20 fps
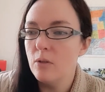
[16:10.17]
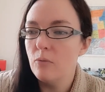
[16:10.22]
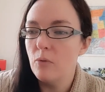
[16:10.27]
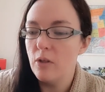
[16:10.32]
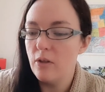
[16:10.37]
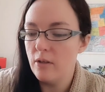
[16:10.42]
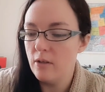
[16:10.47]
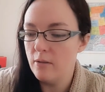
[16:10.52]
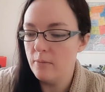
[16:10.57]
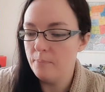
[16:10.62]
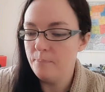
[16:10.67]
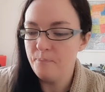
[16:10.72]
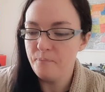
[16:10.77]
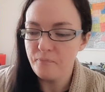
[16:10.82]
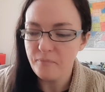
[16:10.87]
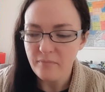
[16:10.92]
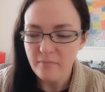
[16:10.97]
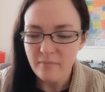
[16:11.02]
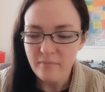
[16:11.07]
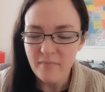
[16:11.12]
with him.
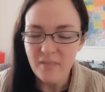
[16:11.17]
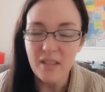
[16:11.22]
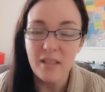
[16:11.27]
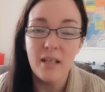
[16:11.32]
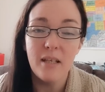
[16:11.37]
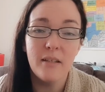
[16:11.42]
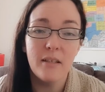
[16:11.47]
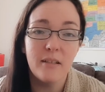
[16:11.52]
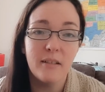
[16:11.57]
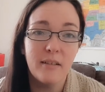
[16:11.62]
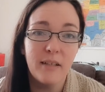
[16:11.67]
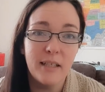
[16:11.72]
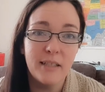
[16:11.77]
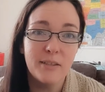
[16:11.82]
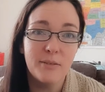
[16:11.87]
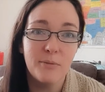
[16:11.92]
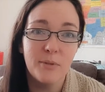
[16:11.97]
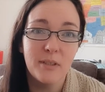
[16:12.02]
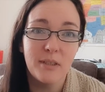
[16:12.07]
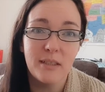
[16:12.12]
And then the
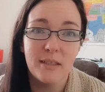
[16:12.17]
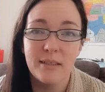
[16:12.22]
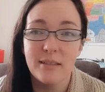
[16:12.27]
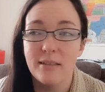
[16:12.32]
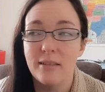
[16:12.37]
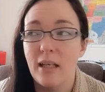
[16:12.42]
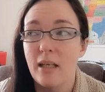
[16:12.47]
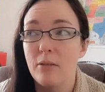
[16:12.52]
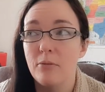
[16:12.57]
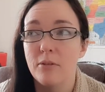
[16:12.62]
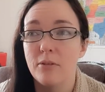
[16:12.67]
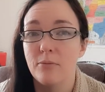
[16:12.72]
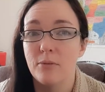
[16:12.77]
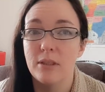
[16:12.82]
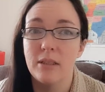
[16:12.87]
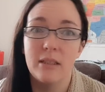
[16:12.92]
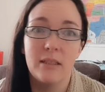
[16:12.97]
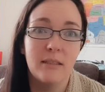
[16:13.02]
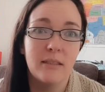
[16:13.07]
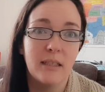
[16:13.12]
last one is, I was
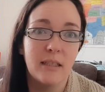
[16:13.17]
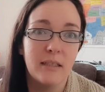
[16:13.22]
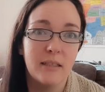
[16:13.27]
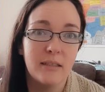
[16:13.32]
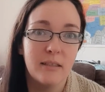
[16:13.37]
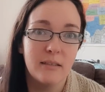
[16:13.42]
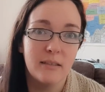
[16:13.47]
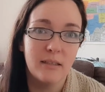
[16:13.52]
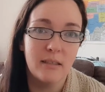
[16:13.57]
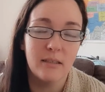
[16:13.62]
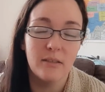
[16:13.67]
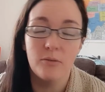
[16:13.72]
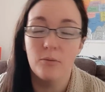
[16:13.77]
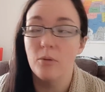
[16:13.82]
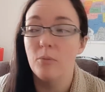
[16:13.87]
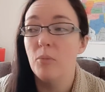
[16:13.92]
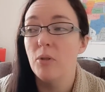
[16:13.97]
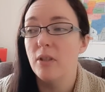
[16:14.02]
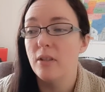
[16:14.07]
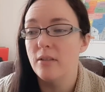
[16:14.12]
really excited to see this
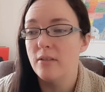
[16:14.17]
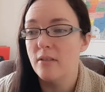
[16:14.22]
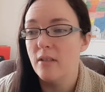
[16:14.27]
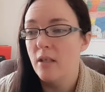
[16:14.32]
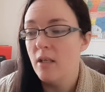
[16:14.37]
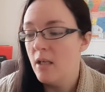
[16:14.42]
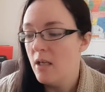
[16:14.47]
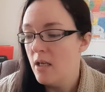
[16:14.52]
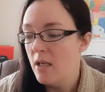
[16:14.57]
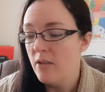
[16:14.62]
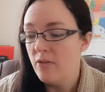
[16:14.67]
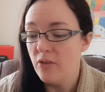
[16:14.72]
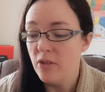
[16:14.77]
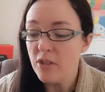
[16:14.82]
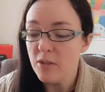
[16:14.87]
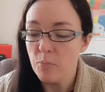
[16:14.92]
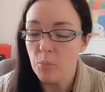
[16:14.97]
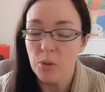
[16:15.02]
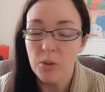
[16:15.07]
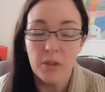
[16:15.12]
one because this
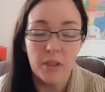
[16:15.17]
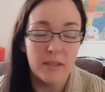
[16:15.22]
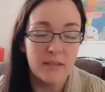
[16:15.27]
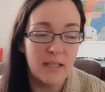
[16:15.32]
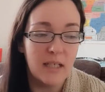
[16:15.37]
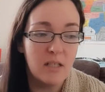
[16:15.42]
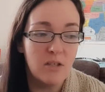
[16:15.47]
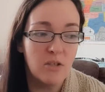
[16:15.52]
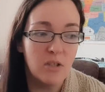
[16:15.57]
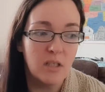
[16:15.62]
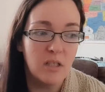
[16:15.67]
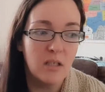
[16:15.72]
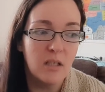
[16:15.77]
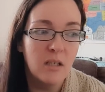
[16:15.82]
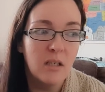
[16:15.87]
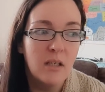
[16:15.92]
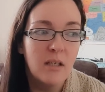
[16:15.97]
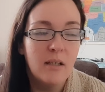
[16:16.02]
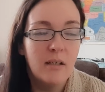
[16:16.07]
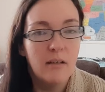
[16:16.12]
book is actually,
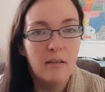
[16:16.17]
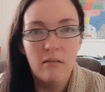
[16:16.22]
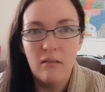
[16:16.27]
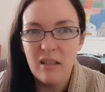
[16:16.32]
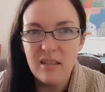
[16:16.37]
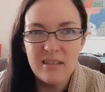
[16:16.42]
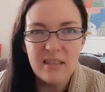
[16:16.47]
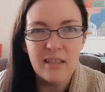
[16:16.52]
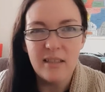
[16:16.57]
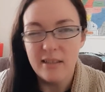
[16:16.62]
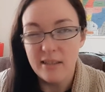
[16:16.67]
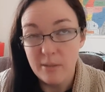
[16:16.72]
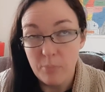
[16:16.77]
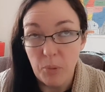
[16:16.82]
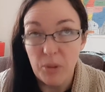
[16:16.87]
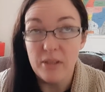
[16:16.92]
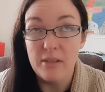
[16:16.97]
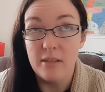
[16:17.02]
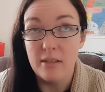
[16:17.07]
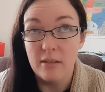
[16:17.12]
it's not
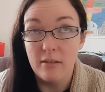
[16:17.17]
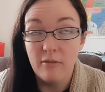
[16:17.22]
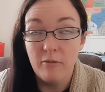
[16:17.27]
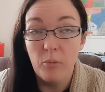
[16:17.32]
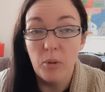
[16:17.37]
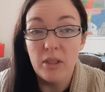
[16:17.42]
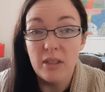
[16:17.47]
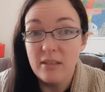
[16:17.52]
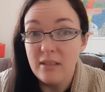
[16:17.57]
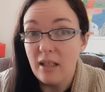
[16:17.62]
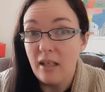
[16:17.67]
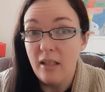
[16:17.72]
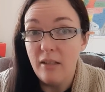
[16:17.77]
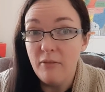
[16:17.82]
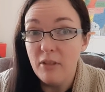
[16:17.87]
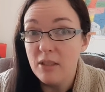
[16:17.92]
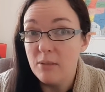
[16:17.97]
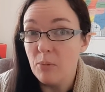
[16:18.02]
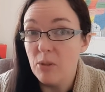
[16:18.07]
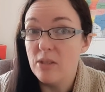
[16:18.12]
expensive, but it's kind of
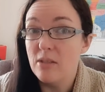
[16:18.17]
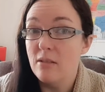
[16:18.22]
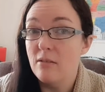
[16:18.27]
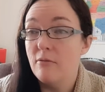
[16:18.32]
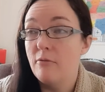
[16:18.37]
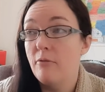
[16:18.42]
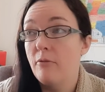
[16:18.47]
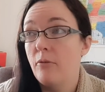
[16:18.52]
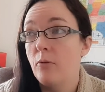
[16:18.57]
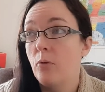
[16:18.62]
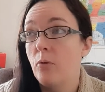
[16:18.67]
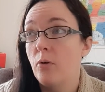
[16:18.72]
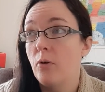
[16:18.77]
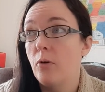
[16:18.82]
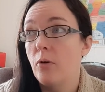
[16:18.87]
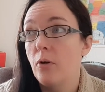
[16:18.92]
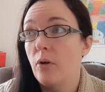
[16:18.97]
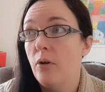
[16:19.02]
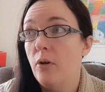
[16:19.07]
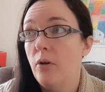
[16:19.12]
expensive
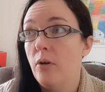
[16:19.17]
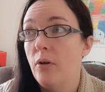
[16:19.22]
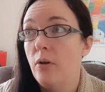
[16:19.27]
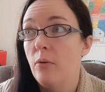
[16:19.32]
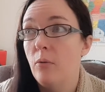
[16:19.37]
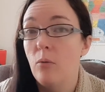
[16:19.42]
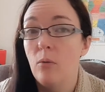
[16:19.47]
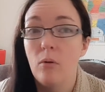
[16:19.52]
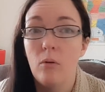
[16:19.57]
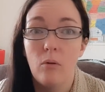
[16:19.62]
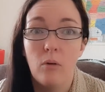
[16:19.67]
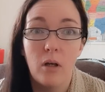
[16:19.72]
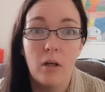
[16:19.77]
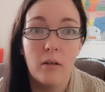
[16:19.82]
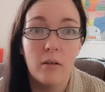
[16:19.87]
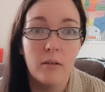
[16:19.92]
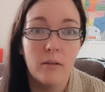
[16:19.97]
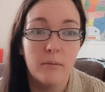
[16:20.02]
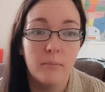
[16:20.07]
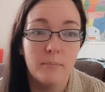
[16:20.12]
for
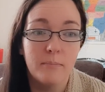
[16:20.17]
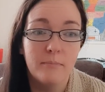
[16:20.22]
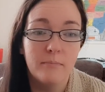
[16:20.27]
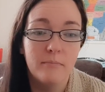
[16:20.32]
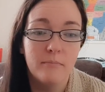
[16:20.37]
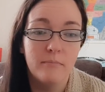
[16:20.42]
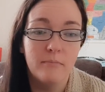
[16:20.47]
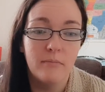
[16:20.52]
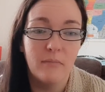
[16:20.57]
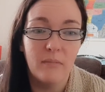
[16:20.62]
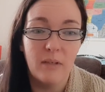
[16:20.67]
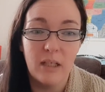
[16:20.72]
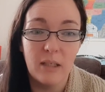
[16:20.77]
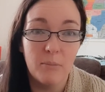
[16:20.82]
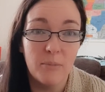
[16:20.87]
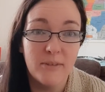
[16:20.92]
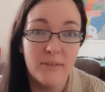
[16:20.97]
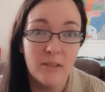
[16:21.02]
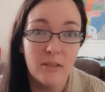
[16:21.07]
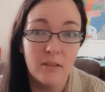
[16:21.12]

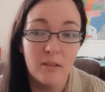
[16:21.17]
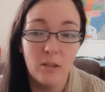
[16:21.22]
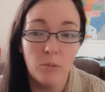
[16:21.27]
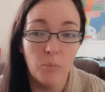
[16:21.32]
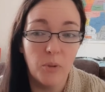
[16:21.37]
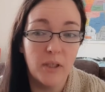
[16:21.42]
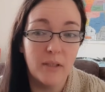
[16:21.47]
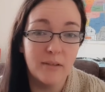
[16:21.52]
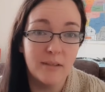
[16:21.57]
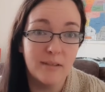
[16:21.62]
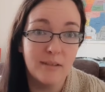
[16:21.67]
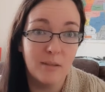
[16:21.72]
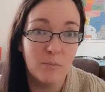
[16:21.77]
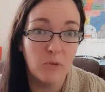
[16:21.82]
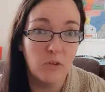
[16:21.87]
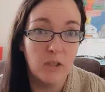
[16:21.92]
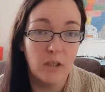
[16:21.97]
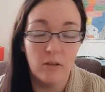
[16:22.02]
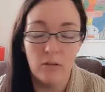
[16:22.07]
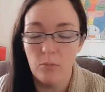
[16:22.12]
Amazon compared to some of
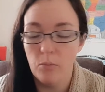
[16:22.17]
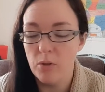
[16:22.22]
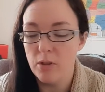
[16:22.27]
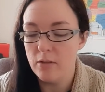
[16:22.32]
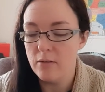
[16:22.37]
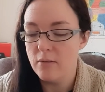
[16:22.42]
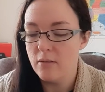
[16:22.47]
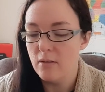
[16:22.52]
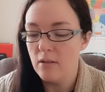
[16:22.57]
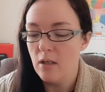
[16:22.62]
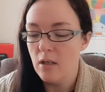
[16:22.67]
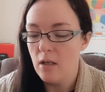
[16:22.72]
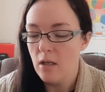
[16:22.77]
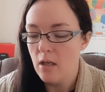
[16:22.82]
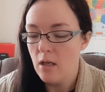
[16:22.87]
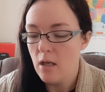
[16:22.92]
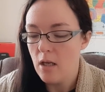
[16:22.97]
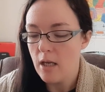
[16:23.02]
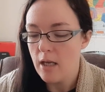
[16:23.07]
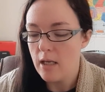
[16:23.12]
the other books.
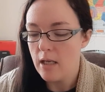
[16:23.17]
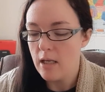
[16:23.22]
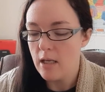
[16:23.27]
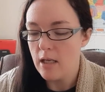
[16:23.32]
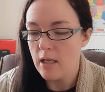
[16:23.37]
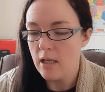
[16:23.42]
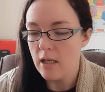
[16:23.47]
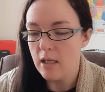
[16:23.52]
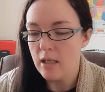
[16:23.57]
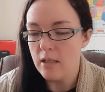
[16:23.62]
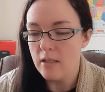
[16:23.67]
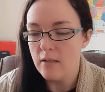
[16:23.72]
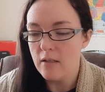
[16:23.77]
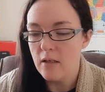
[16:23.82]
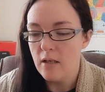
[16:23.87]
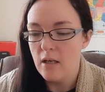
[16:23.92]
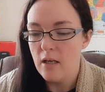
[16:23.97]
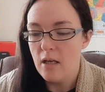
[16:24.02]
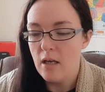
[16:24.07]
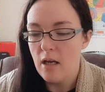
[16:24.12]
And
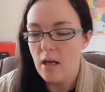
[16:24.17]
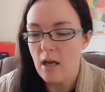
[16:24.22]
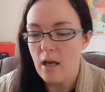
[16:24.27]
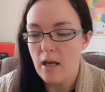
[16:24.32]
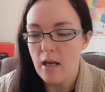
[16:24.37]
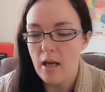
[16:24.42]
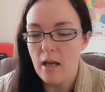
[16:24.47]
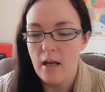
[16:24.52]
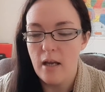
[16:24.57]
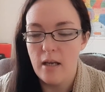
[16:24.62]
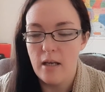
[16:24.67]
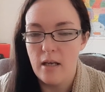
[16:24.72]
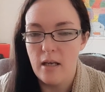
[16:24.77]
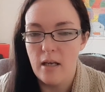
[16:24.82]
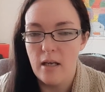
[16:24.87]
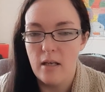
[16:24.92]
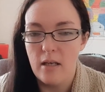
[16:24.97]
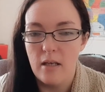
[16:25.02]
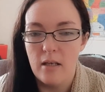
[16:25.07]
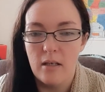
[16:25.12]

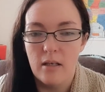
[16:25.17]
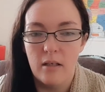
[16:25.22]
I